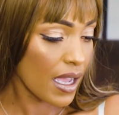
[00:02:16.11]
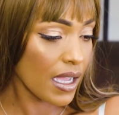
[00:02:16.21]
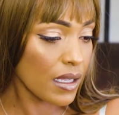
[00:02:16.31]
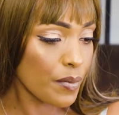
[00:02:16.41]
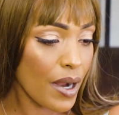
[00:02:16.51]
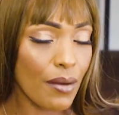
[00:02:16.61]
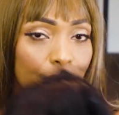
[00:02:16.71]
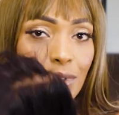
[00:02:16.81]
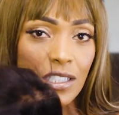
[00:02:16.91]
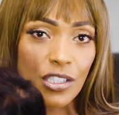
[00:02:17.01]
I could
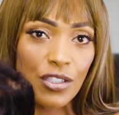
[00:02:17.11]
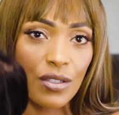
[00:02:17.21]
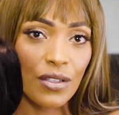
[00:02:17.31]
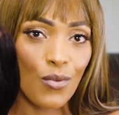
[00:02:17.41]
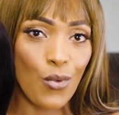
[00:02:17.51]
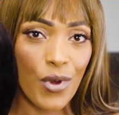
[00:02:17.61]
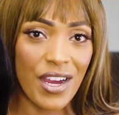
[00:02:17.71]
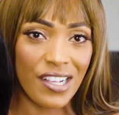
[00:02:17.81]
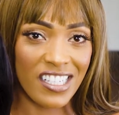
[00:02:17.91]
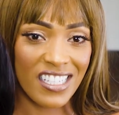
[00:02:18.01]
probably just
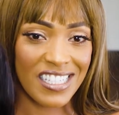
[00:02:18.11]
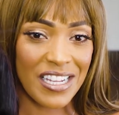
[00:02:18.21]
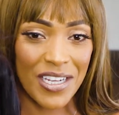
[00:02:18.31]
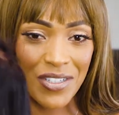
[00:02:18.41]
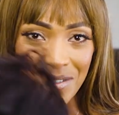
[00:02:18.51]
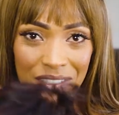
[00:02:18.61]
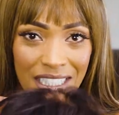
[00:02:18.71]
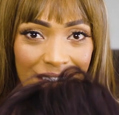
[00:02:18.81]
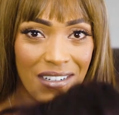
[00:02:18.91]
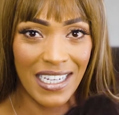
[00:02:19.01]
wear this
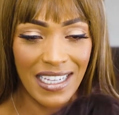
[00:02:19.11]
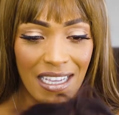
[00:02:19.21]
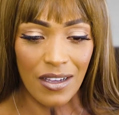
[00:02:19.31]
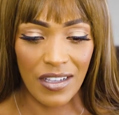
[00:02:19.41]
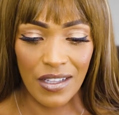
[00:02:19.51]
naturally right now.